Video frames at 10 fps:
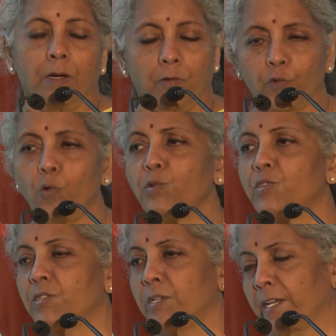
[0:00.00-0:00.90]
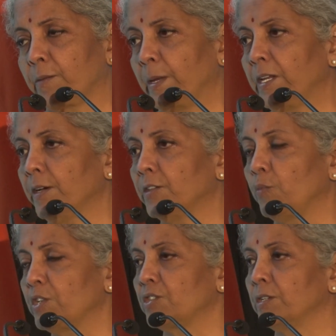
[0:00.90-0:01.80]
of course, like many other
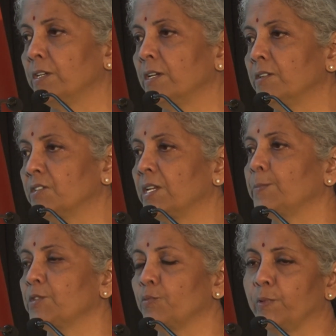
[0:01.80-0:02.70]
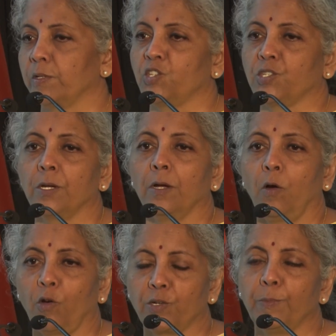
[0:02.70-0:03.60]
visionary steps which
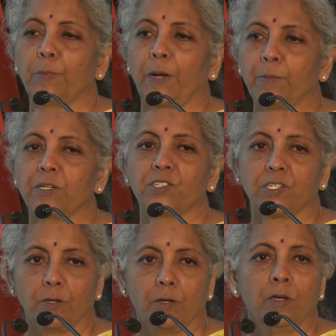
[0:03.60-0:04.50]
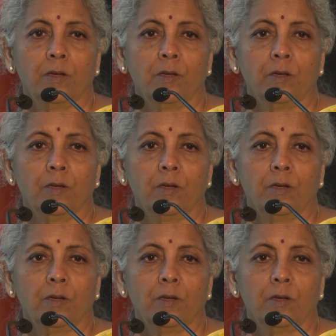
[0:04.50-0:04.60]
Honorable Prime Minister